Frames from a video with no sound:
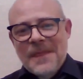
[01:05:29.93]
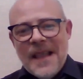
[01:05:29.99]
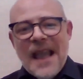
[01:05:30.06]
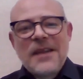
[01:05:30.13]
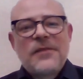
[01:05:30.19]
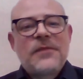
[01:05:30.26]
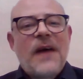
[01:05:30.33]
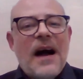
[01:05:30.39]

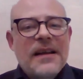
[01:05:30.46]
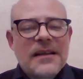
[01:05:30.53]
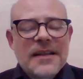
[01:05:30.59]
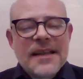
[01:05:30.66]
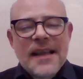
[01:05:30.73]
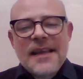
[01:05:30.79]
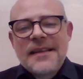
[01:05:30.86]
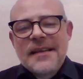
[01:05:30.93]
And
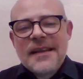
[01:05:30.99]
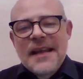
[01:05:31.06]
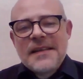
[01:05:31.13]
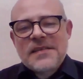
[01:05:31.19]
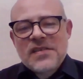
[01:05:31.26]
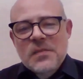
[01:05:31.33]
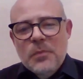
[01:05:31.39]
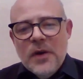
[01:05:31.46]
finally, in
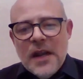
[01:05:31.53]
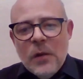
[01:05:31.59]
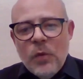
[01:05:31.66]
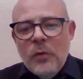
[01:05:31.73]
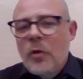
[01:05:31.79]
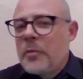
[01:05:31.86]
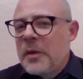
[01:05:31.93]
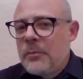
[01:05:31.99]
late spring,
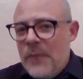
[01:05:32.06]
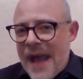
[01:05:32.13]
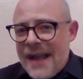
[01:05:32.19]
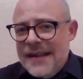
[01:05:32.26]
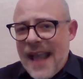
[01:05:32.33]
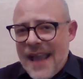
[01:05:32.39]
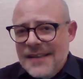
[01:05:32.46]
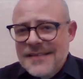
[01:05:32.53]
we will be
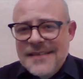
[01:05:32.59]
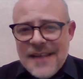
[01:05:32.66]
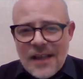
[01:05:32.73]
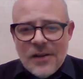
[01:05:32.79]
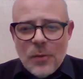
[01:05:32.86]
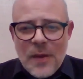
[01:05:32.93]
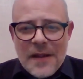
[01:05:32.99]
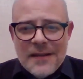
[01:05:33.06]
back at
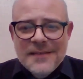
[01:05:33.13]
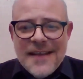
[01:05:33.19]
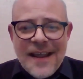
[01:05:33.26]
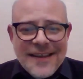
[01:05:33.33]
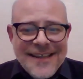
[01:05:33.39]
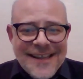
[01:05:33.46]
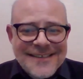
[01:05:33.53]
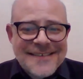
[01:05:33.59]

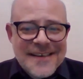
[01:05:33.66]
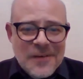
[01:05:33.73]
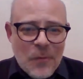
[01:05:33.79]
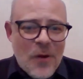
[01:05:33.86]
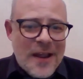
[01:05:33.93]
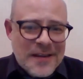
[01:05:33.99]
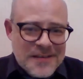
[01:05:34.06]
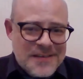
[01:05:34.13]
Taliesin
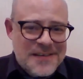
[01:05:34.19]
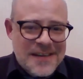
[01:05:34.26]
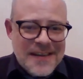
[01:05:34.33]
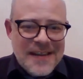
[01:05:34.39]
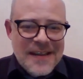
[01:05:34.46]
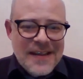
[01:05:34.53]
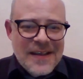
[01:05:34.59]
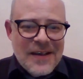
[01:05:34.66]
West
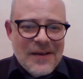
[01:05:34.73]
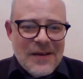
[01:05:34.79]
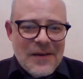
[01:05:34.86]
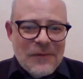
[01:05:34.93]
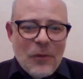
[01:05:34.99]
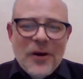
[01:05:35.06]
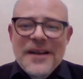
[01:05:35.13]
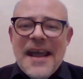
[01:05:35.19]

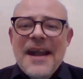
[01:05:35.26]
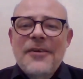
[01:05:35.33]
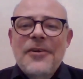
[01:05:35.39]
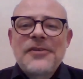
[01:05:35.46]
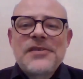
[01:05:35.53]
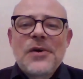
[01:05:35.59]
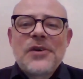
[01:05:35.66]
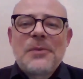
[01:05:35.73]
for an
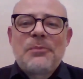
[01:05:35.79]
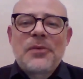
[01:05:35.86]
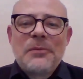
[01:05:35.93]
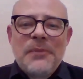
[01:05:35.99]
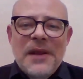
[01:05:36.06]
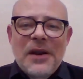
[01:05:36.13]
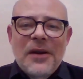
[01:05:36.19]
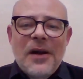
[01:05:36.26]
Arizona
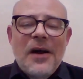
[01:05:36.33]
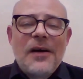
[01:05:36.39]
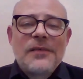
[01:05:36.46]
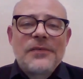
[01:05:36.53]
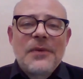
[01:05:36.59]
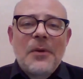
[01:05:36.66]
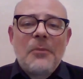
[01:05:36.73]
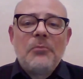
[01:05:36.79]
premiere
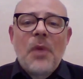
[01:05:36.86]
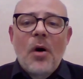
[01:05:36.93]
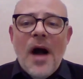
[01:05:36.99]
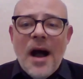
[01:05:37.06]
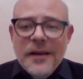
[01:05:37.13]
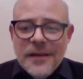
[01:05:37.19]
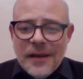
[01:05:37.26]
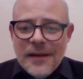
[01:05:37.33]
of
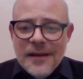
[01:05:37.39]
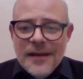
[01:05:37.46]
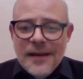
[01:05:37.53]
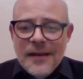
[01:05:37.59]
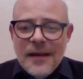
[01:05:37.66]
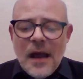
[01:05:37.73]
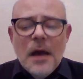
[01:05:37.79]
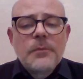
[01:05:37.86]
Mojada,
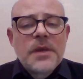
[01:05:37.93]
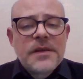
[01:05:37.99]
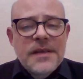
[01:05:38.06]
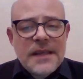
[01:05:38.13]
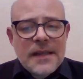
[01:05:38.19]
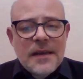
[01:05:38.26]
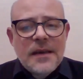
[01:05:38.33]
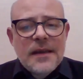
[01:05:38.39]
a
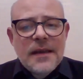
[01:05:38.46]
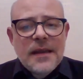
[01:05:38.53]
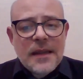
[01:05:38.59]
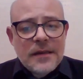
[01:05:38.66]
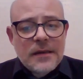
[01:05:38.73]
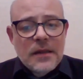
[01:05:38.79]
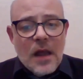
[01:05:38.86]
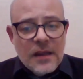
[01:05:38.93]
Medea
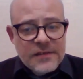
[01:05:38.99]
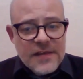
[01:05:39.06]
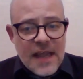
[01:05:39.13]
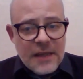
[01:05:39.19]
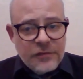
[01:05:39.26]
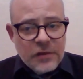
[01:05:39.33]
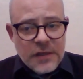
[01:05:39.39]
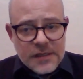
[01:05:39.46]
in Los
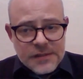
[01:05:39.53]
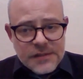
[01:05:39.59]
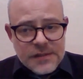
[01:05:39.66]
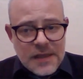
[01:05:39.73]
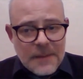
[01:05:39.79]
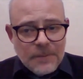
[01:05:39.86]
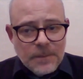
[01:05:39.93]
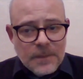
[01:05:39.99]
Angeles,
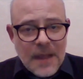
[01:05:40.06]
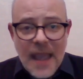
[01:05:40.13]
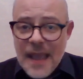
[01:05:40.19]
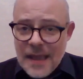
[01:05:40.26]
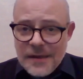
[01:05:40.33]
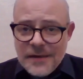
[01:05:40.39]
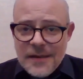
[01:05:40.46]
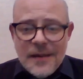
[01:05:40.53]

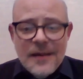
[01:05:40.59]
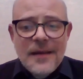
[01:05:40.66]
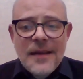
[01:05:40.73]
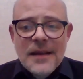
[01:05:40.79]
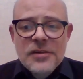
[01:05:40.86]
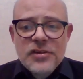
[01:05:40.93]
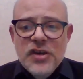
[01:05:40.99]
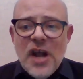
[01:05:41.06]
and
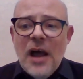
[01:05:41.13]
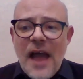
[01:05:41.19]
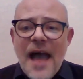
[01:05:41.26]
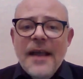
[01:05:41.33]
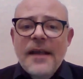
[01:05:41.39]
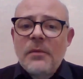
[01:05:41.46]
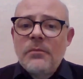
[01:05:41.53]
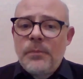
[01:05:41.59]
Shall
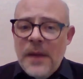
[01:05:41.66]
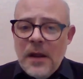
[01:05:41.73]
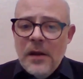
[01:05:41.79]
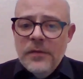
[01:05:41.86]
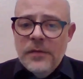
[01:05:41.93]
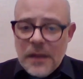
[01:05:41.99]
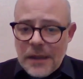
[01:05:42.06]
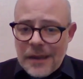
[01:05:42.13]
I Compare
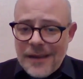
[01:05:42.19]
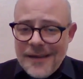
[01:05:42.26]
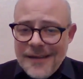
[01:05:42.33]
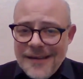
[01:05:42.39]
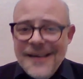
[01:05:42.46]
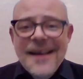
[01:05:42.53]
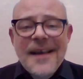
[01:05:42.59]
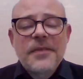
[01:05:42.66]
Thee,
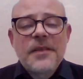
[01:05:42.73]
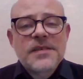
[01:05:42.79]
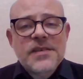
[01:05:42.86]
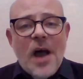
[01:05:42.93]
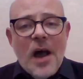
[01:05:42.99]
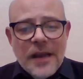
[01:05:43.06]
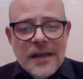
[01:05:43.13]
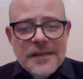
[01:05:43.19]
the
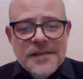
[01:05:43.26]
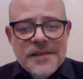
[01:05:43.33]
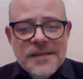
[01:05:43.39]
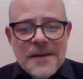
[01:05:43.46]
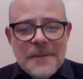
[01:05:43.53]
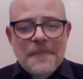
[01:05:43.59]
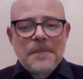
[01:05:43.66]
Sonnets.